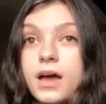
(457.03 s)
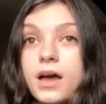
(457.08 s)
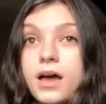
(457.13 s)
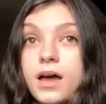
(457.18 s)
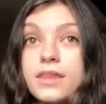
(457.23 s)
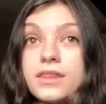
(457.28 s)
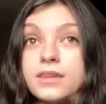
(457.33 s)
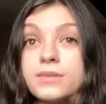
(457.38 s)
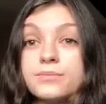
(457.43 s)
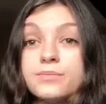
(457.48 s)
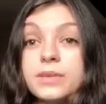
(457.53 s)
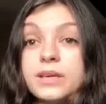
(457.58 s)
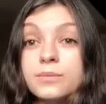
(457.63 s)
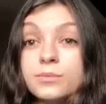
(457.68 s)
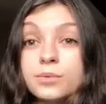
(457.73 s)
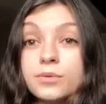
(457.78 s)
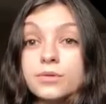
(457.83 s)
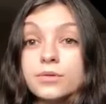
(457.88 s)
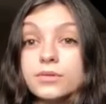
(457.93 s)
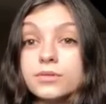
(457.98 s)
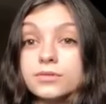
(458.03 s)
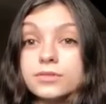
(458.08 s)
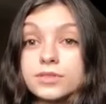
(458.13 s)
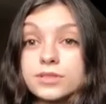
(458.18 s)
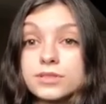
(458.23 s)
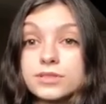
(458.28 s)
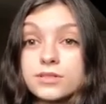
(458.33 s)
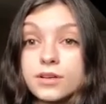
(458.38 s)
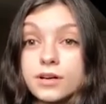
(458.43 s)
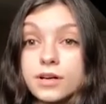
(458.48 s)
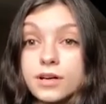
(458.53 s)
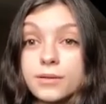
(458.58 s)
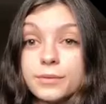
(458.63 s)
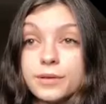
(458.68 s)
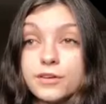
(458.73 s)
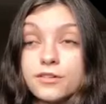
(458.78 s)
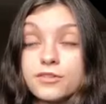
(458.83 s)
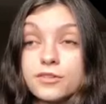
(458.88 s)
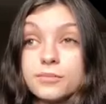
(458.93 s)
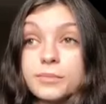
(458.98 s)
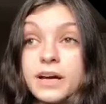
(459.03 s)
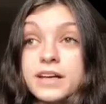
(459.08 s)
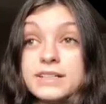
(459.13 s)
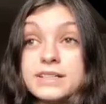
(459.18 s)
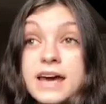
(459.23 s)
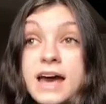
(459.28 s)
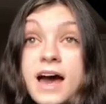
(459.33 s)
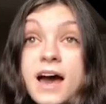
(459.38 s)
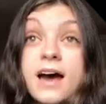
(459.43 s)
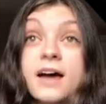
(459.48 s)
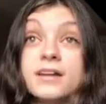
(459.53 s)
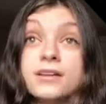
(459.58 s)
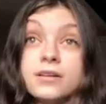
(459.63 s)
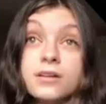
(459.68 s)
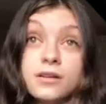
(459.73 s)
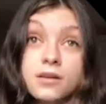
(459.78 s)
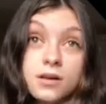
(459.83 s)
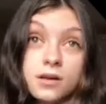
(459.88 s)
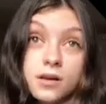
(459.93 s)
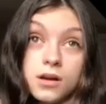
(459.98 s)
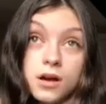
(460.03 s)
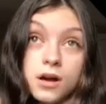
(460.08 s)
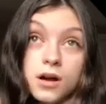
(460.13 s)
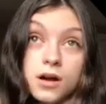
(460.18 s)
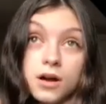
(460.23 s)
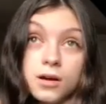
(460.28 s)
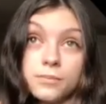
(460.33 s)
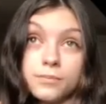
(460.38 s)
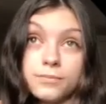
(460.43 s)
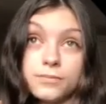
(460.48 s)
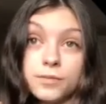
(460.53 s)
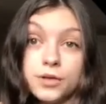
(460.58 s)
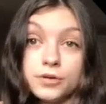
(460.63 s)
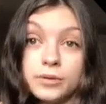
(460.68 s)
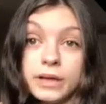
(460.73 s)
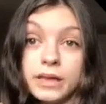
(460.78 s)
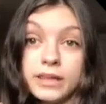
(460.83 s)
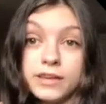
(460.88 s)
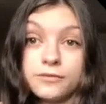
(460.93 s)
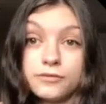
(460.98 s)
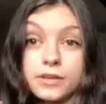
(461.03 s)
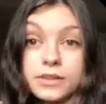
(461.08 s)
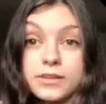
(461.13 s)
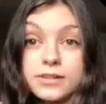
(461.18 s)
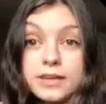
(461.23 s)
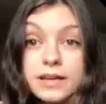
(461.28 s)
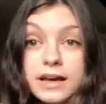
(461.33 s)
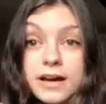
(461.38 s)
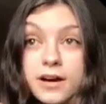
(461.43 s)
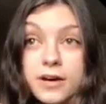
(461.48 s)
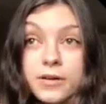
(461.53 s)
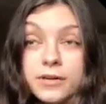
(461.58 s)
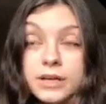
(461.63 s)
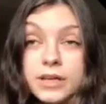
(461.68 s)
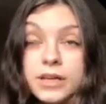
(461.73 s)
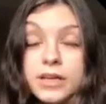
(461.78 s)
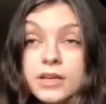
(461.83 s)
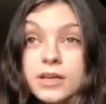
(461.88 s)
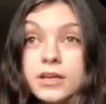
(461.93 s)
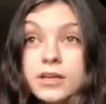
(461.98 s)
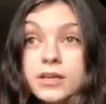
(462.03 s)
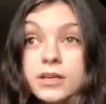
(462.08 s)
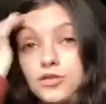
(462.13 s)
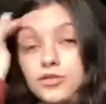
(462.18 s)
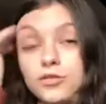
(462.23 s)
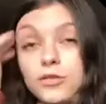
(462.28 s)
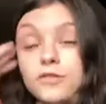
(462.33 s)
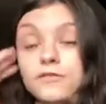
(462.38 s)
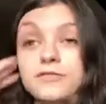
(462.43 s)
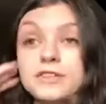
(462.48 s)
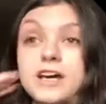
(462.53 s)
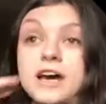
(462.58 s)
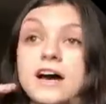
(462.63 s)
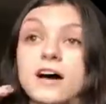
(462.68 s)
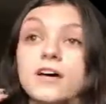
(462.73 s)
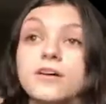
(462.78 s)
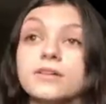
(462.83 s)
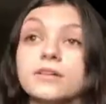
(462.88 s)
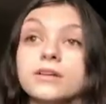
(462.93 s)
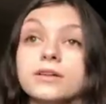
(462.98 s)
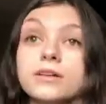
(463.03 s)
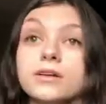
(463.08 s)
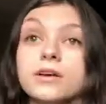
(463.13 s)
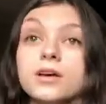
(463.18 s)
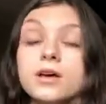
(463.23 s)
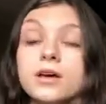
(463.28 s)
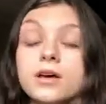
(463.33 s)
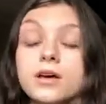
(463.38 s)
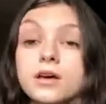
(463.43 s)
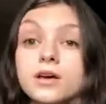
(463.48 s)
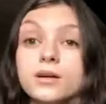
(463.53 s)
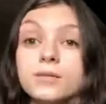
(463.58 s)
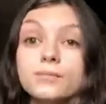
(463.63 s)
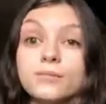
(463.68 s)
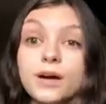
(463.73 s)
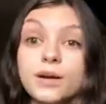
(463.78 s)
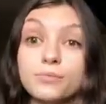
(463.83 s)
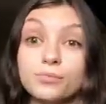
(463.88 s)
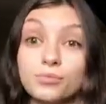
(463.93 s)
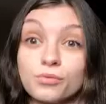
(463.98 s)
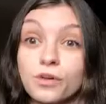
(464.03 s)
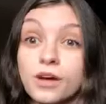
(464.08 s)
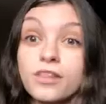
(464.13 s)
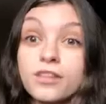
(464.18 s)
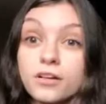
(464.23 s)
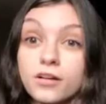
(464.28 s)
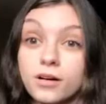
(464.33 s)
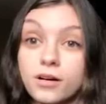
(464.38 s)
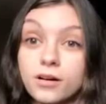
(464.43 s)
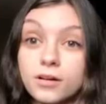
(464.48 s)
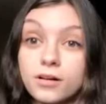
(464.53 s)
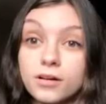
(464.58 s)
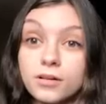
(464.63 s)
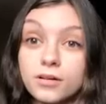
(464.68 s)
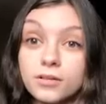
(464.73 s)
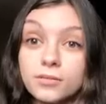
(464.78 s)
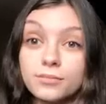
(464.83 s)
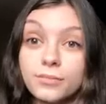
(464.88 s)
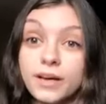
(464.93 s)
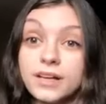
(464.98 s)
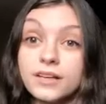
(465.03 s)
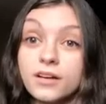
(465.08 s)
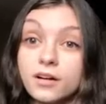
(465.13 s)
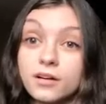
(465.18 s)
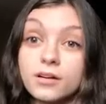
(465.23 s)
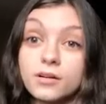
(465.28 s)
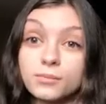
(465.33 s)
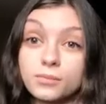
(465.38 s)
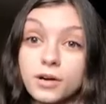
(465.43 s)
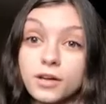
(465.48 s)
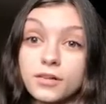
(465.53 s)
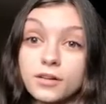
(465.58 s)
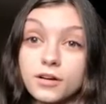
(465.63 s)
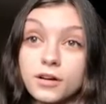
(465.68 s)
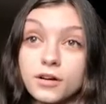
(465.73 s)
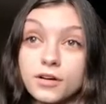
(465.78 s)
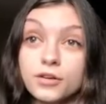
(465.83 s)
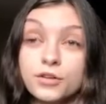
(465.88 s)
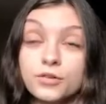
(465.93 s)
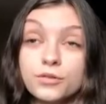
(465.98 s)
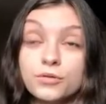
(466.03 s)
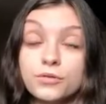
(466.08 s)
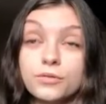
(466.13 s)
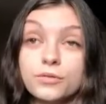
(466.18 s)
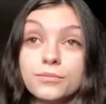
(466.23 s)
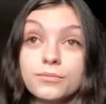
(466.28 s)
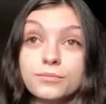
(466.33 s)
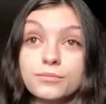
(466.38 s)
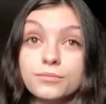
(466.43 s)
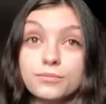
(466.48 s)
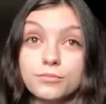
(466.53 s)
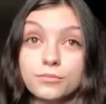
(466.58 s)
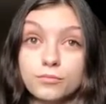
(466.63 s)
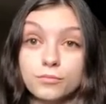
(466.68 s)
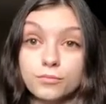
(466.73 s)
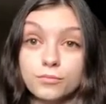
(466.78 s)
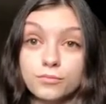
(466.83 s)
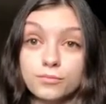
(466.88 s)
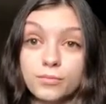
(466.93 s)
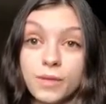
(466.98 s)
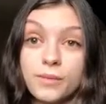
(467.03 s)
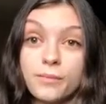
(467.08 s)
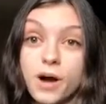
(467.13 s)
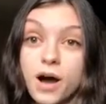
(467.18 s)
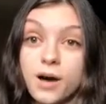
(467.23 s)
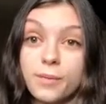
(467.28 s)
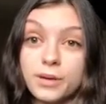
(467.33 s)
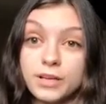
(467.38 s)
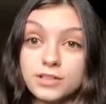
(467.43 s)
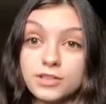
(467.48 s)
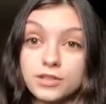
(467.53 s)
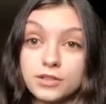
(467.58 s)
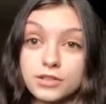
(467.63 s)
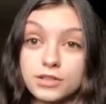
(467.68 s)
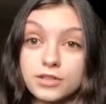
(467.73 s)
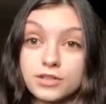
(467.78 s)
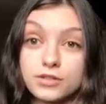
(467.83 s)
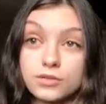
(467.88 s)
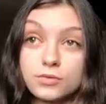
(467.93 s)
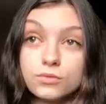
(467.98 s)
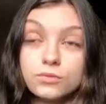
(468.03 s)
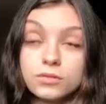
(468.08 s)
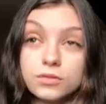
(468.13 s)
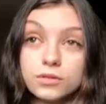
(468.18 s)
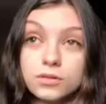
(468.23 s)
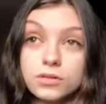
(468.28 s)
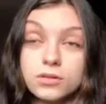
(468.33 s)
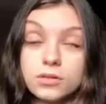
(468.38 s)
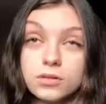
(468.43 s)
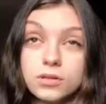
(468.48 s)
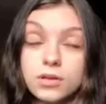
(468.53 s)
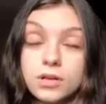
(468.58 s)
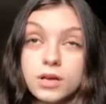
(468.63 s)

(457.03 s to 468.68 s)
then people just started coming over. My dad, who I live with now, he drove down, and my brother, my younger brother, who my mom had took to school,